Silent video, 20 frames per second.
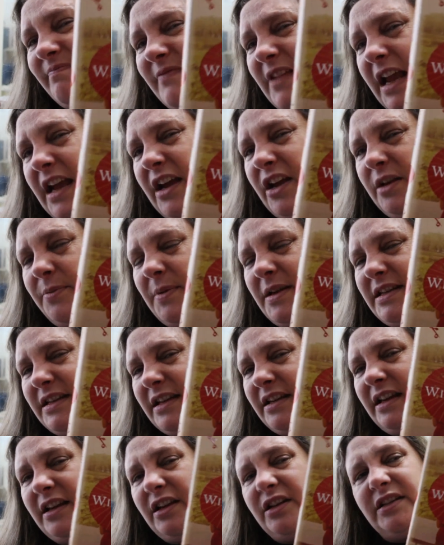It could have been
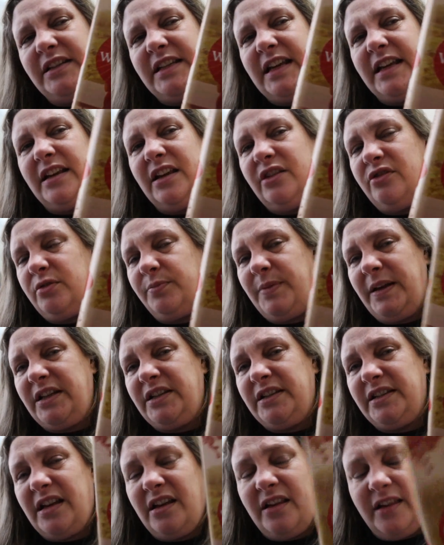done. It could have taken 100
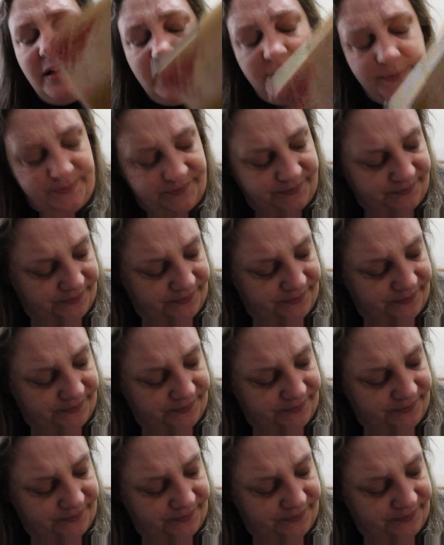pages out of that.